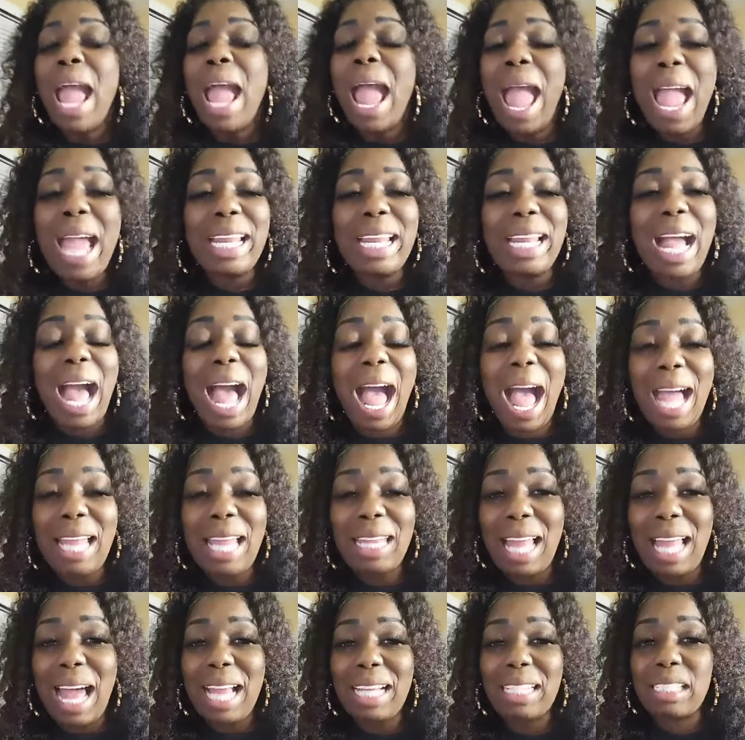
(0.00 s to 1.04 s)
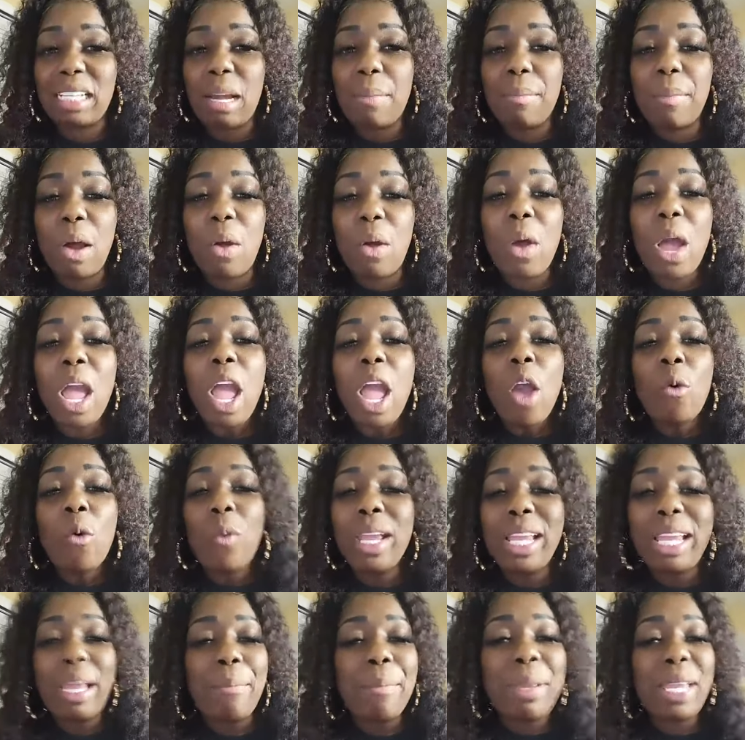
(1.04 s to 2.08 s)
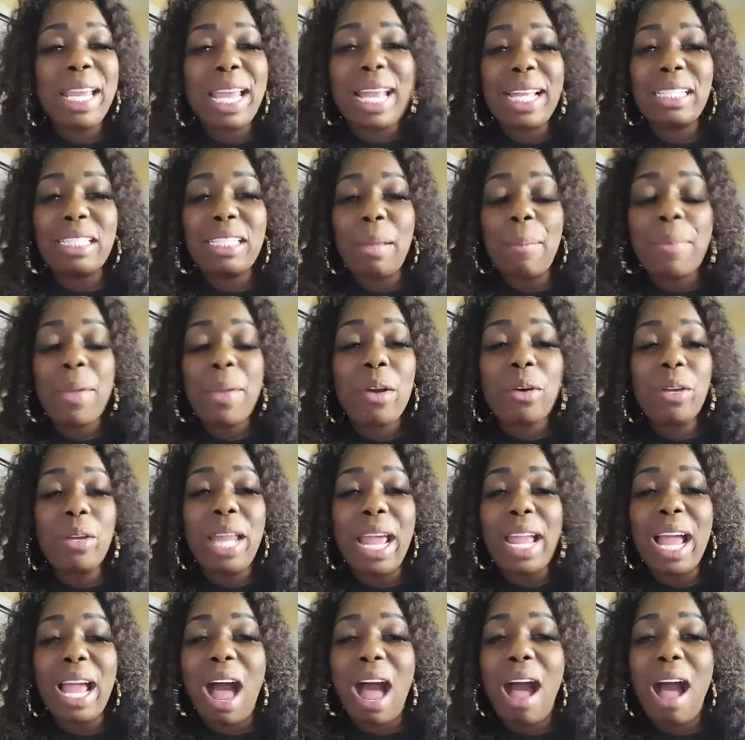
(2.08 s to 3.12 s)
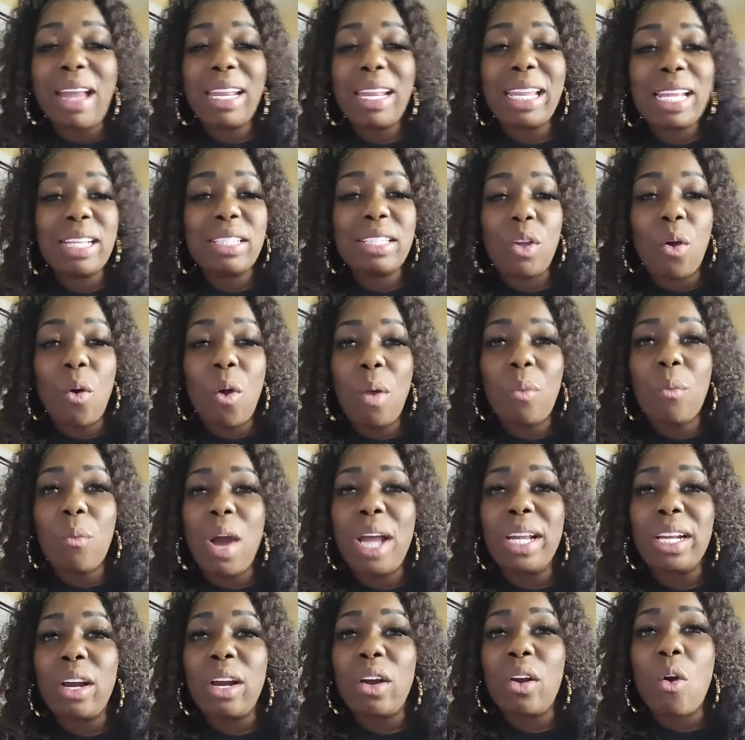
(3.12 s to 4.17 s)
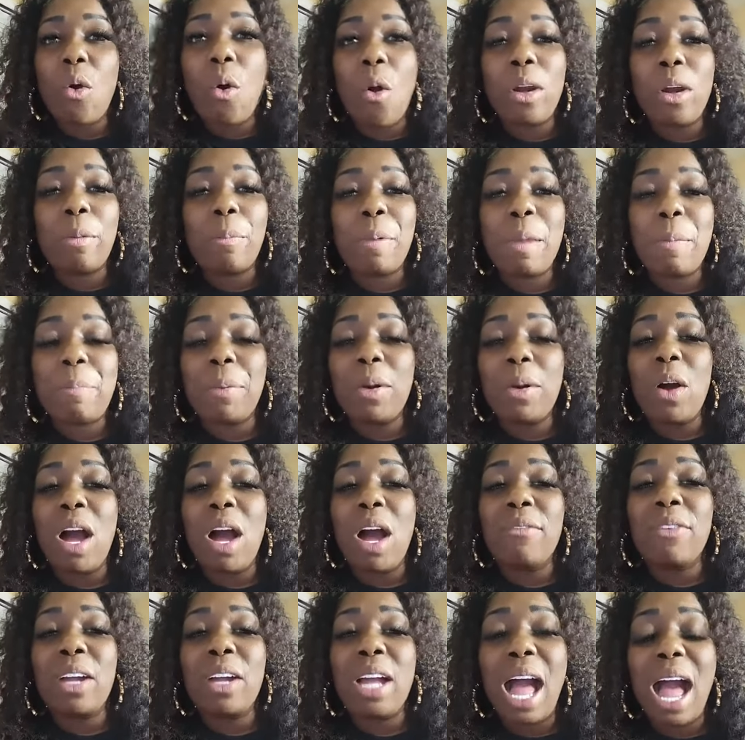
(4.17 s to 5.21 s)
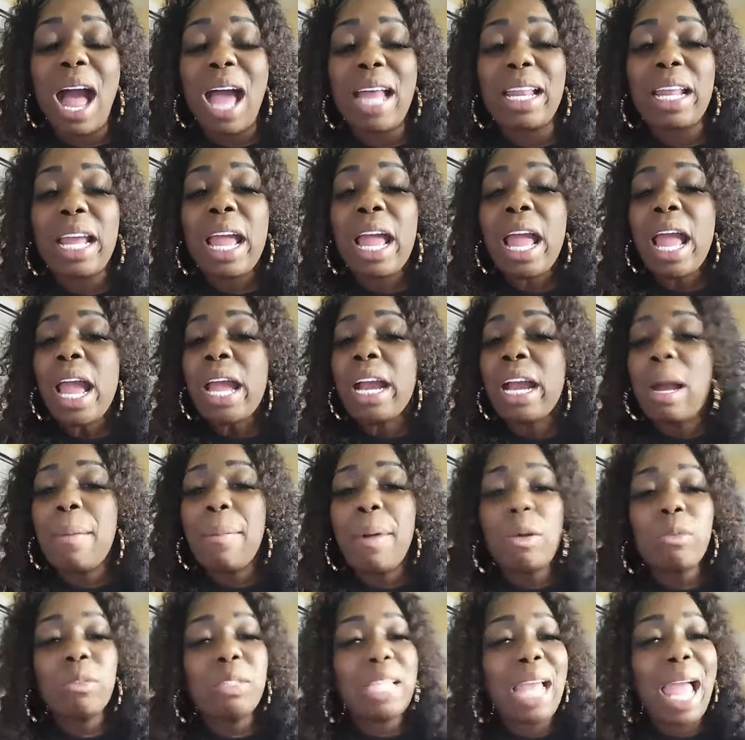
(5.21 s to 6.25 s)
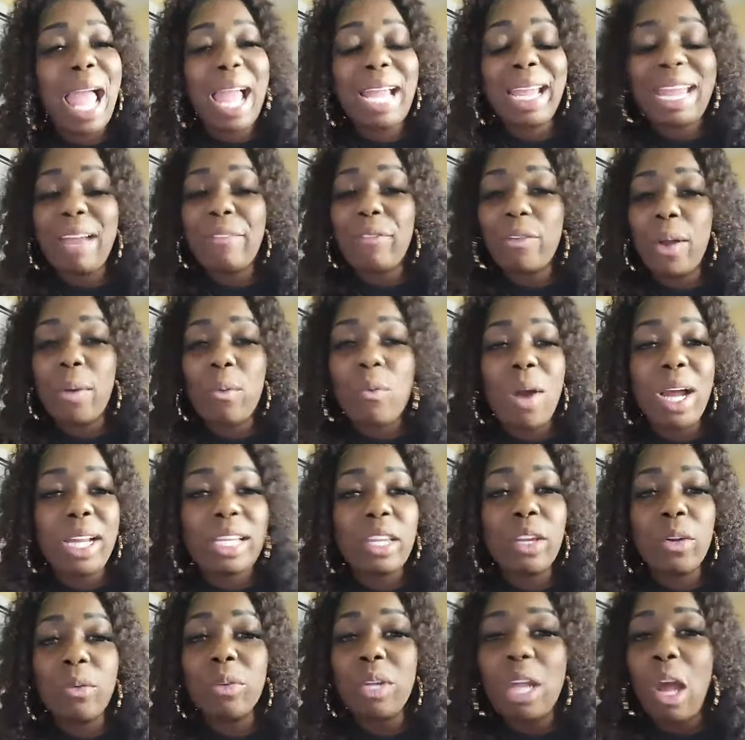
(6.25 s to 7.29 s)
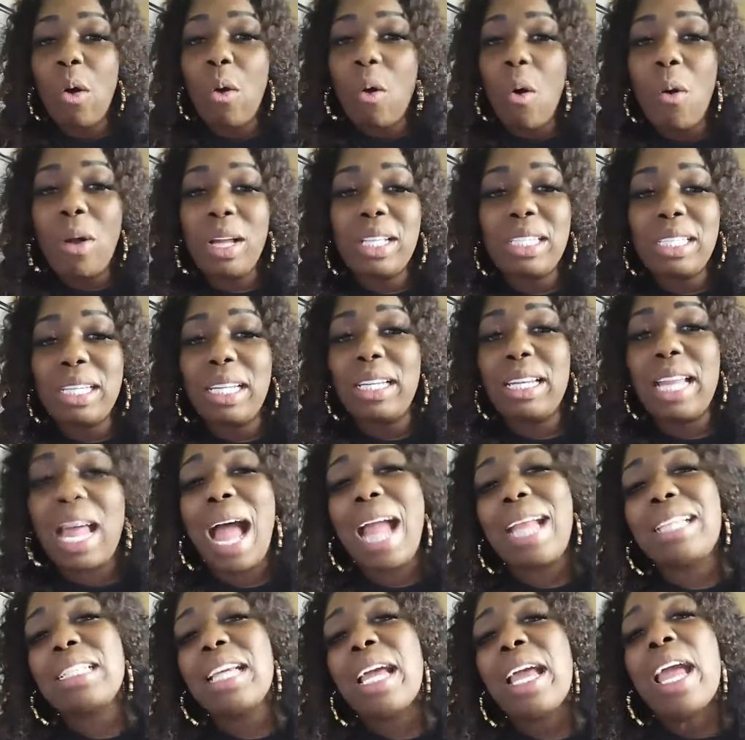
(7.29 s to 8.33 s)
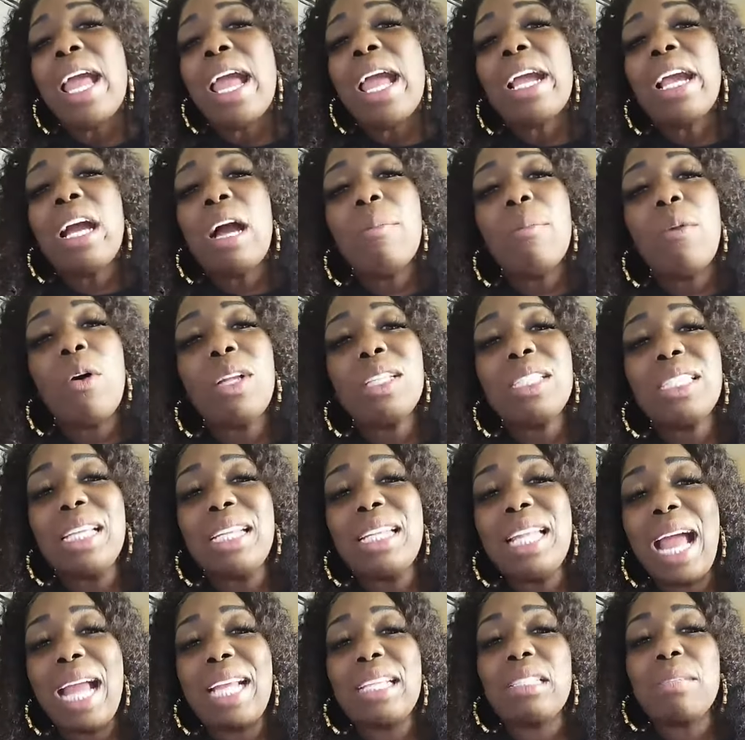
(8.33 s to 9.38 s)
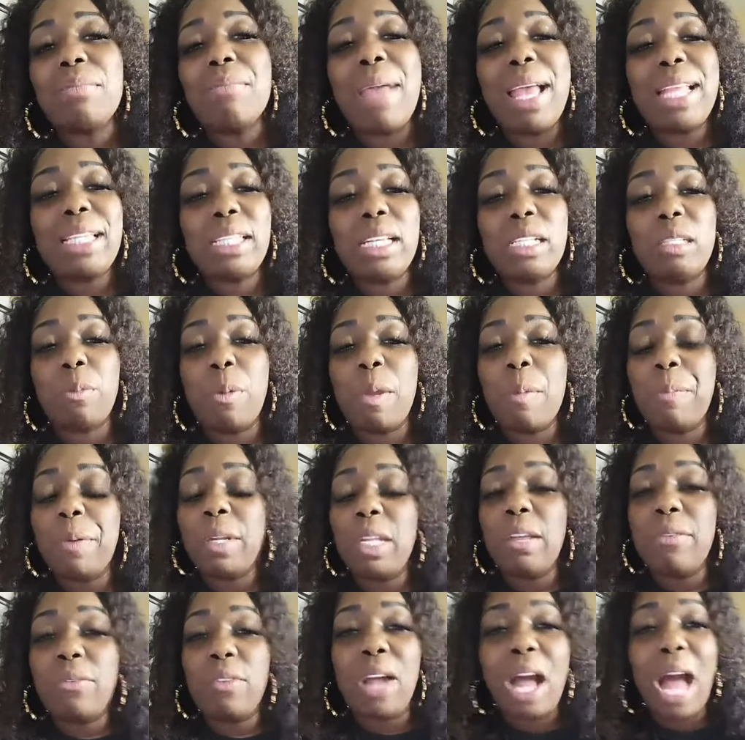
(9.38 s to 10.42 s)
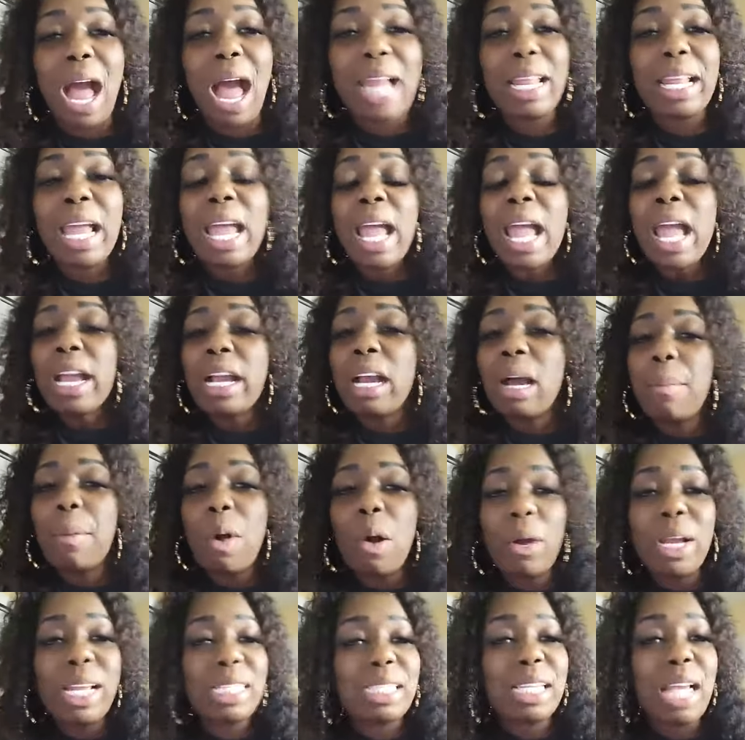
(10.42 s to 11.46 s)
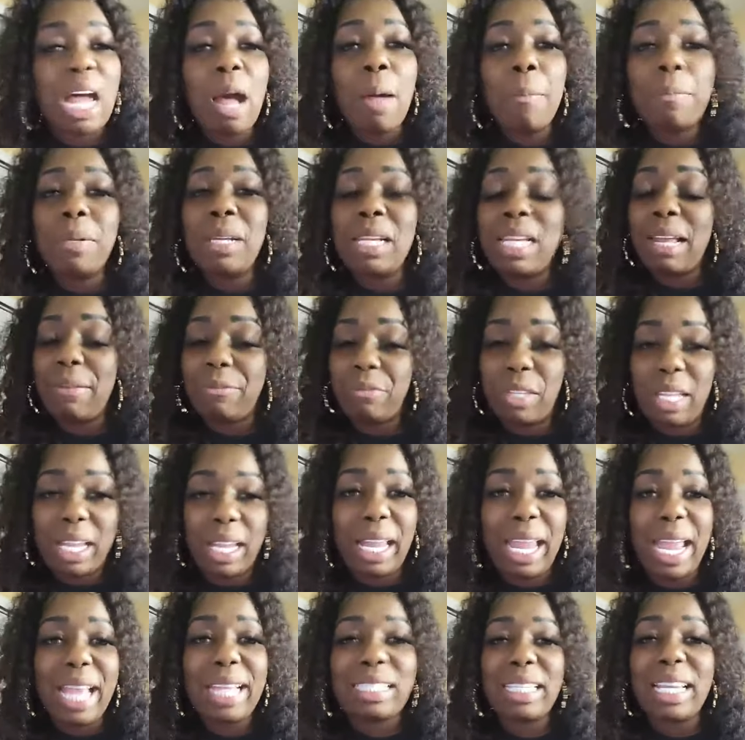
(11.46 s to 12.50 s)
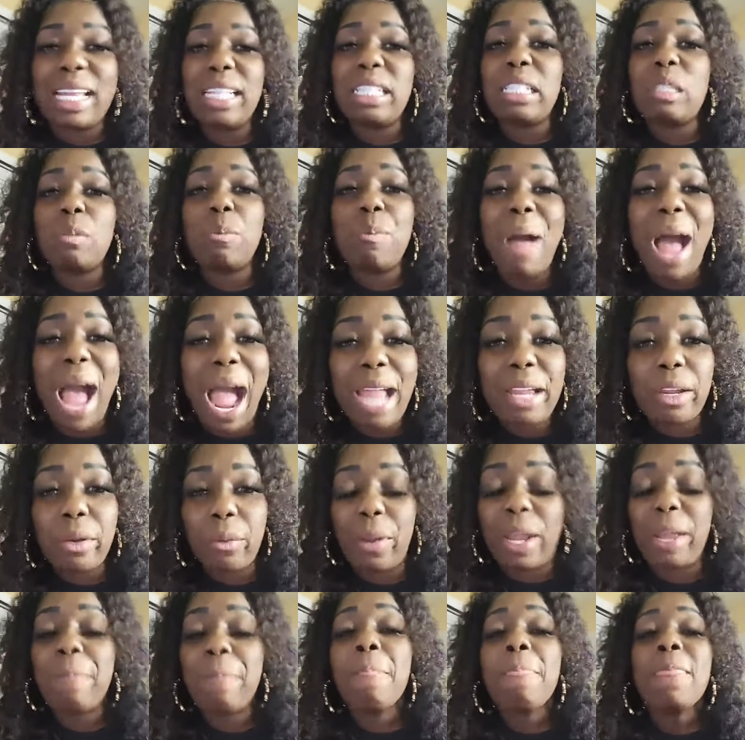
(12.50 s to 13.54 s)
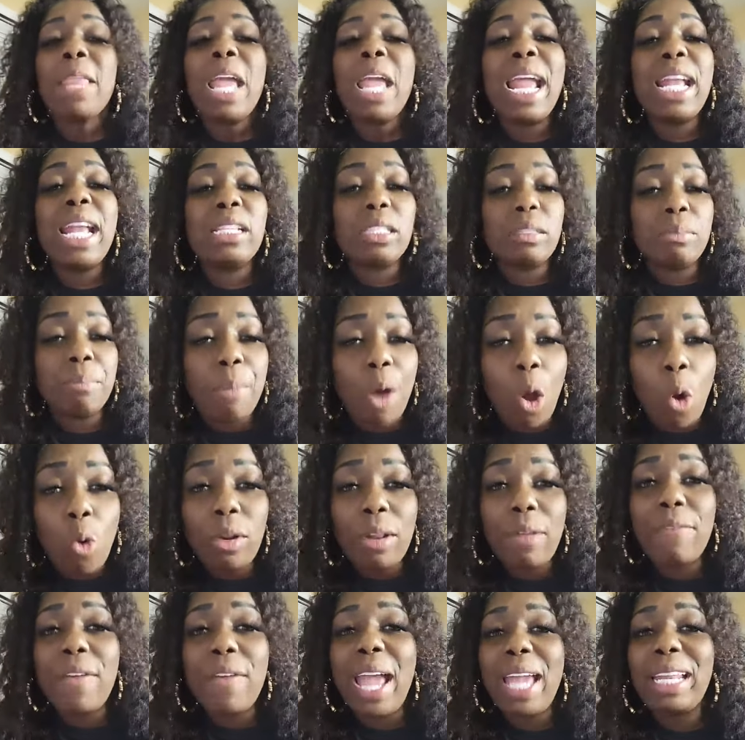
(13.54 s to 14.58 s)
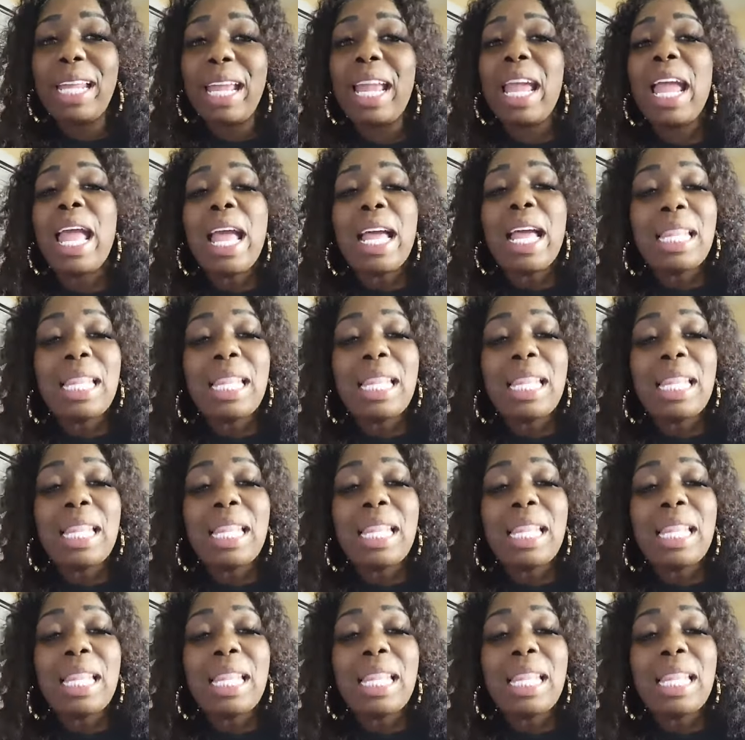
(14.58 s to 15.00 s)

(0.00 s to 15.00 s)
At highlight Israelites. Come on. We can begin to build an audience on one accord, people of God. Come on, tag everyone you know on tonight. Come on, tonight's message, people of God. Come on, it's uplifting, it's inspiring, it's motivating.